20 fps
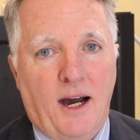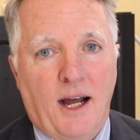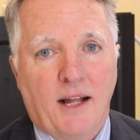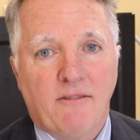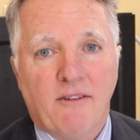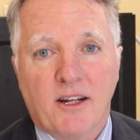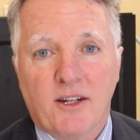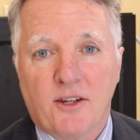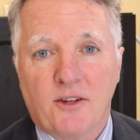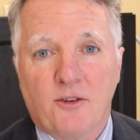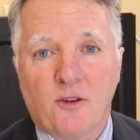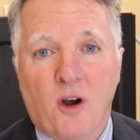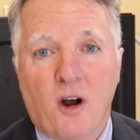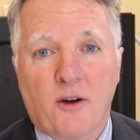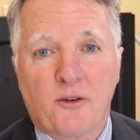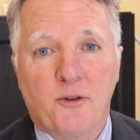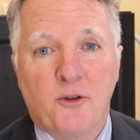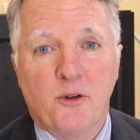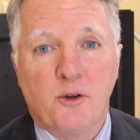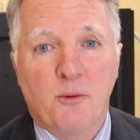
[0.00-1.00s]
I'd like to
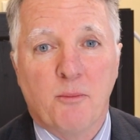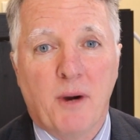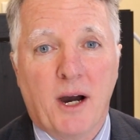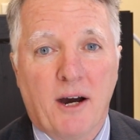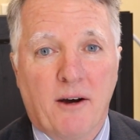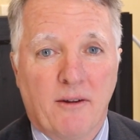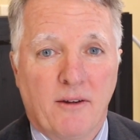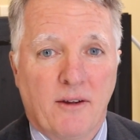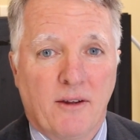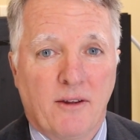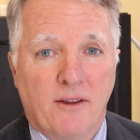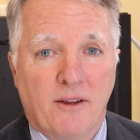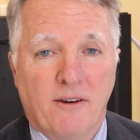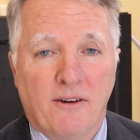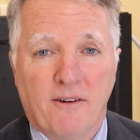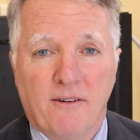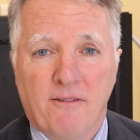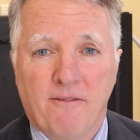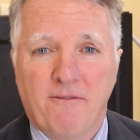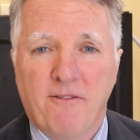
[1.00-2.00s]
talk to you about
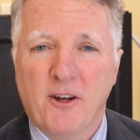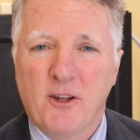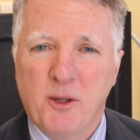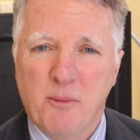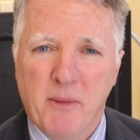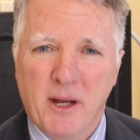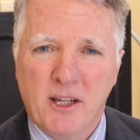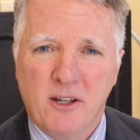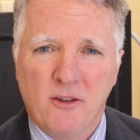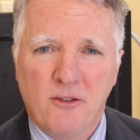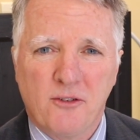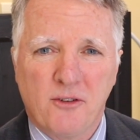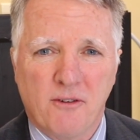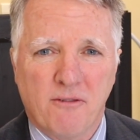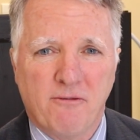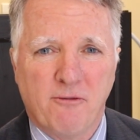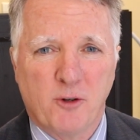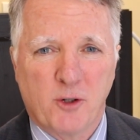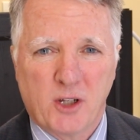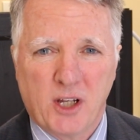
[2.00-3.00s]
the fundamentals
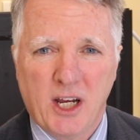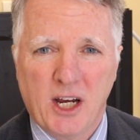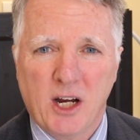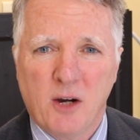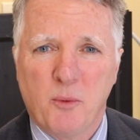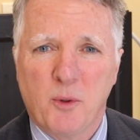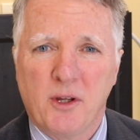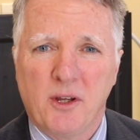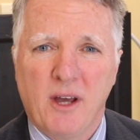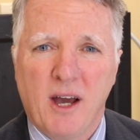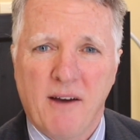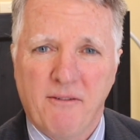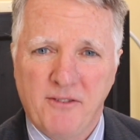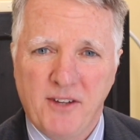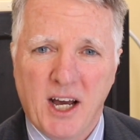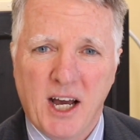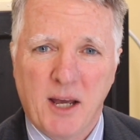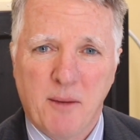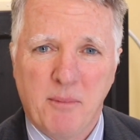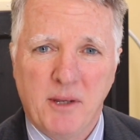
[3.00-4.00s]
of foot care when you have
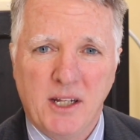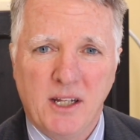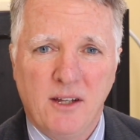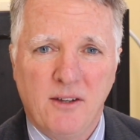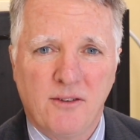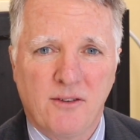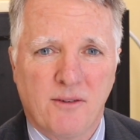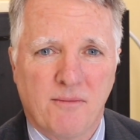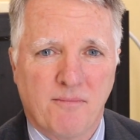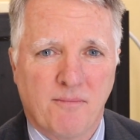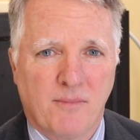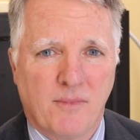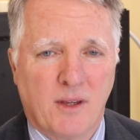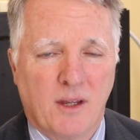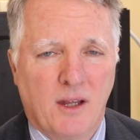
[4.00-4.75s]
diabetes.